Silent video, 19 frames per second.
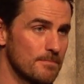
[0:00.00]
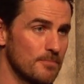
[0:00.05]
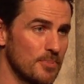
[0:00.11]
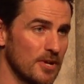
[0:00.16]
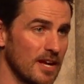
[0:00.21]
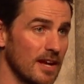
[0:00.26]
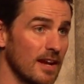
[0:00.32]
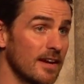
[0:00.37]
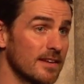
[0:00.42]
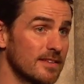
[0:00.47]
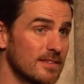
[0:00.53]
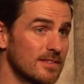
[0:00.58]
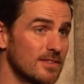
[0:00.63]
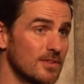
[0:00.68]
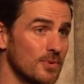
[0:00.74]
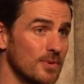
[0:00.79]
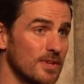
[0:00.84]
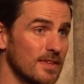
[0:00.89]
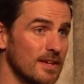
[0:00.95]
But I liked
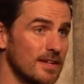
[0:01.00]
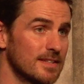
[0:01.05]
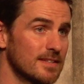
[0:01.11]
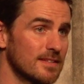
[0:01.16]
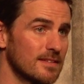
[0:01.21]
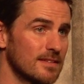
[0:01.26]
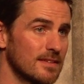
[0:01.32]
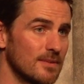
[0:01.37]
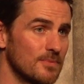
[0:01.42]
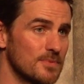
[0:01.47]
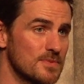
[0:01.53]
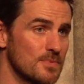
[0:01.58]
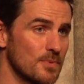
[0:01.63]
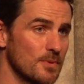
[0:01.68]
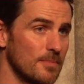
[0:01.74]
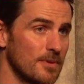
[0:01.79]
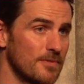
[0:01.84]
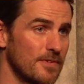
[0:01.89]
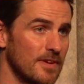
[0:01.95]
doing that. That was
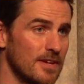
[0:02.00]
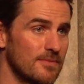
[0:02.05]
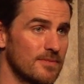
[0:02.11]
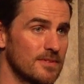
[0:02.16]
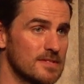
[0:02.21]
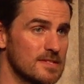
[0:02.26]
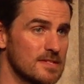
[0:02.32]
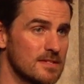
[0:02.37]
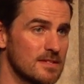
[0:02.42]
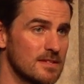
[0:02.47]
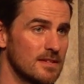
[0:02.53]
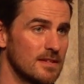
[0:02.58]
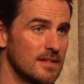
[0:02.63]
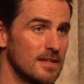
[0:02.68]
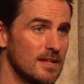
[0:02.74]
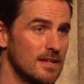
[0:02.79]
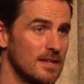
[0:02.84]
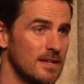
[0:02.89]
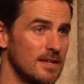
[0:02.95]
one of my favorites.
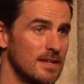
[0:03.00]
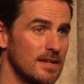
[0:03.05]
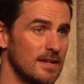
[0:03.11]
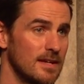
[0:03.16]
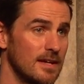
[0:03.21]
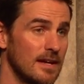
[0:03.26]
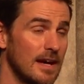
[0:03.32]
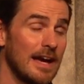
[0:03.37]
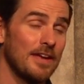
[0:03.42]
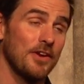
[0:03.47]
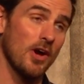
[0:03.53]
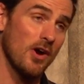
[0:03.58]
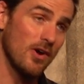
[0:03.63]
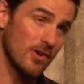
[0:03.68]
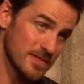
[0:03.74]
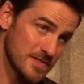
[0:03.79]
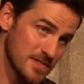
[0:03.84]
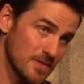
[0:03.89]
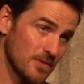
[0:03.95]
And
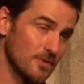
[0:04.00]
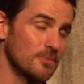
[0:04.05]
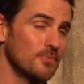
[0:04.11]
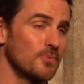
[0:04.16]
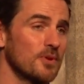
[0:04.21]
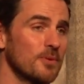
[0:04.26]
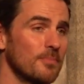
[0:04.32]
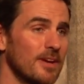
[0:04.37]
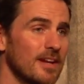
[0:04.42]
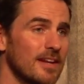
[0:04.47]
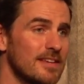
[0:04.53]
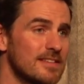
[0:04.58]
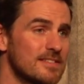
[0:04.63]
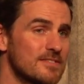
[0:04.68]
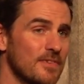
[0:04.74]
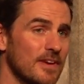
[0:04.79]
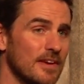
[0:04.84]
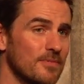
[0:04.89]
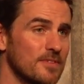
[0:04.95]
also one of my
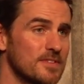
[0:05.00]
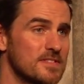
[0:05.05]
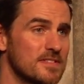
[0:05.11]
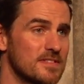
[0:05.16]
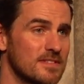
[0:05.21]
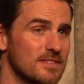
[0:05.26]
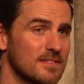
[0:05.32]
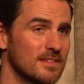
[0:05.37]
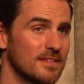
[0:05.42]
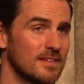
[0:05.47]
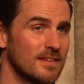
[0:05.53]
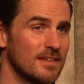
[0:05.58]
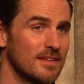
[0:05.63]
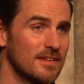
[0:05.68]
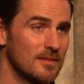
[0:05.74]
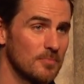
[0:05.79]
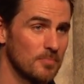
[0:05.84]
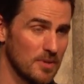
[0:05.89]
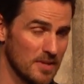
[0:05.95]
least favorites,
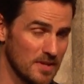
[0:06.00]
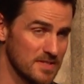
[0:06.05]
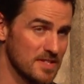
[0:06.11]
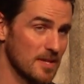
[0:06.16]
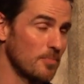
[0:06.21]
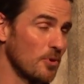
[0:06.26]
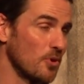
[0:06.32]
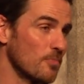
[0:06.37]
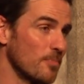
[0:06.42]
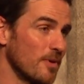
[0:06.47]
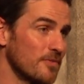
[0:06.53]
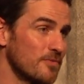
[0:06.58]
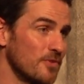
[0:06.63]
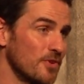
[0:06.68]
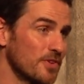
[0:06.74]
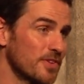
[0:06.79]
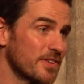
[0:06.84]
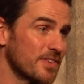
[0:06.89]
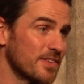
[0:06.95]
because I broke my
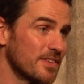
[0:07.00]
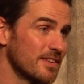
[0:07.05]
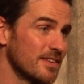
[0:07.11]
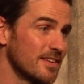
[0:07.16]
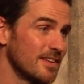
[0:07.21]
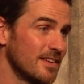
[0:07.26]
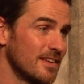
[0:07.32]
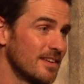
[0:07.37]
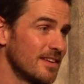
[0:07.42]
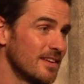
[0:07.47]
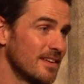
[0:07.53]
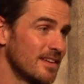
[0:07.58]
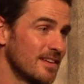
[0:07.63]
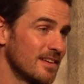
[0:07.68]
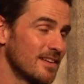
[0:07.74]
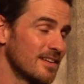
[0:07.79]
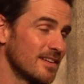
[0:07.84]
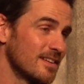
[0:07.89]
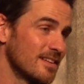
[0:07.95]
foot
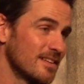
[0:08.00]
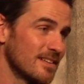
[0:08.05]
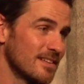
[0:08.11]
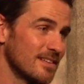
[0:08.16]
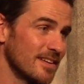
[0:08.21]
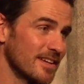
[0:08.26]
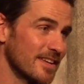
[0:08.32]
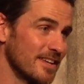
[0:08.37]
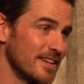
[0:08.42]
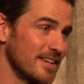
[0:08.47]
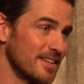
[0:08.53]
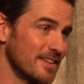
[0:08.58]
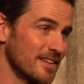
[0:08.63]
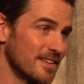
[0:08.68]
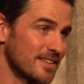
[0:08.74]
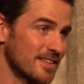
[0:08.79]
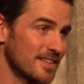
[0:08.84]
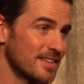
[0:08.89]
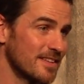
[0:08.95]
like an
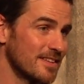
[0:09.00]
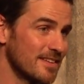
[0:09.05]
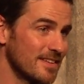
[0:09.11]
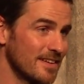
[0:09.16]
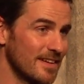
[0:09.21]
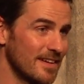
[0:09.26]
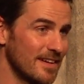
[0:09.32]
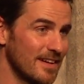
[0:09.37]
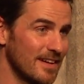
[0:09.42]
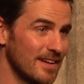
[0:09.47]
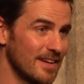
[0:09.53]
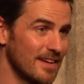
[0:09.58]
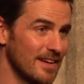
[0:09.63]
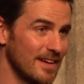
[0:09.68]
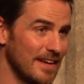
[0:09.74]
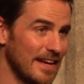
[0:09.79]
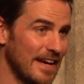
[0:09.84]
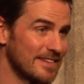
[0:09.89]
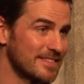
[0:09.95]
idiot
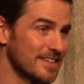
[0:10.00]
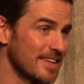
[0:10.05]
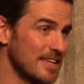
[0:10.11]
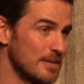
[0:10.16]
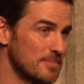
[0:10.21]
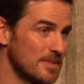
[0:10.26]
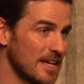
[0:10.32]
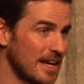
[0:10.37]
and had to keep